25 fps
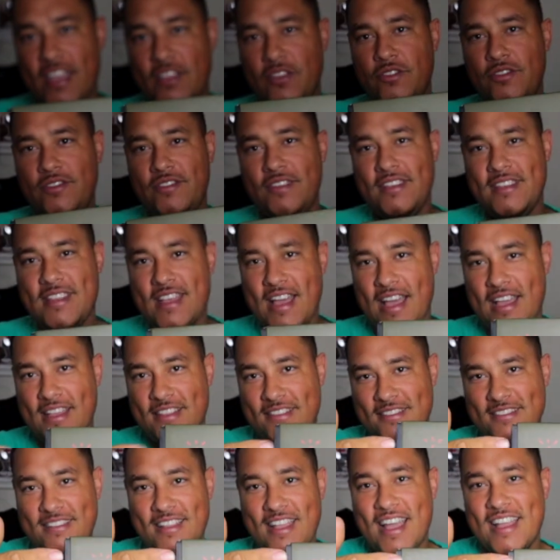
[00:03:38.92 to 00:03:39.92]
you see that
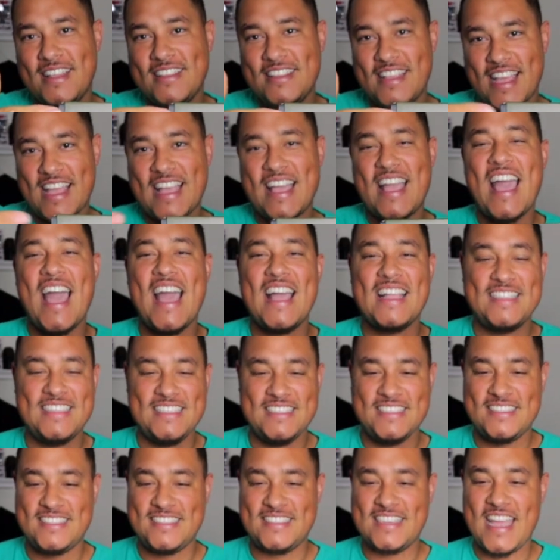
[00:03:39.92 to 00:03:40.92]

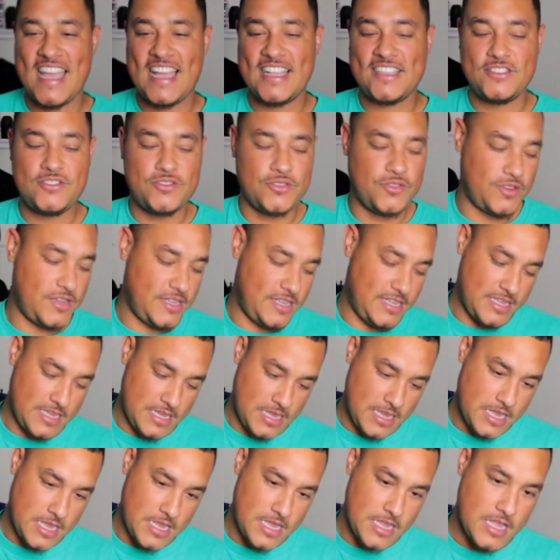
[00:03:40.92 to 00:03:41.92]
Cactus Jack joint?
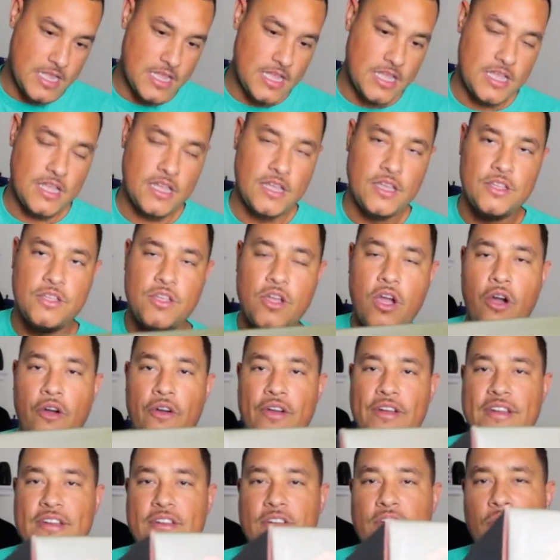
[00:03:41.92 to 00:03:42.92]
You
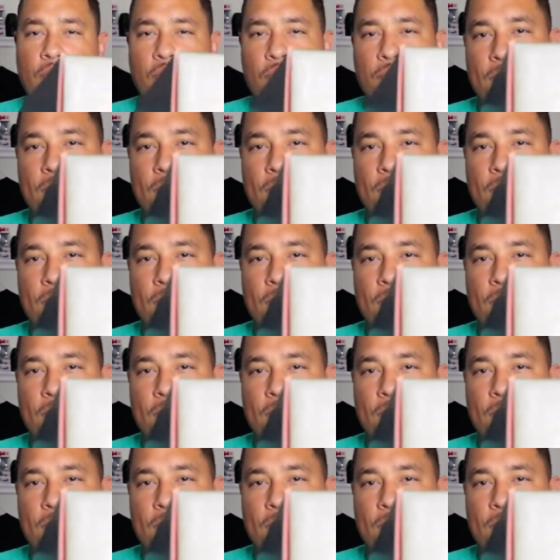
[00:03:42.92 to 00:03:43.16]
already know,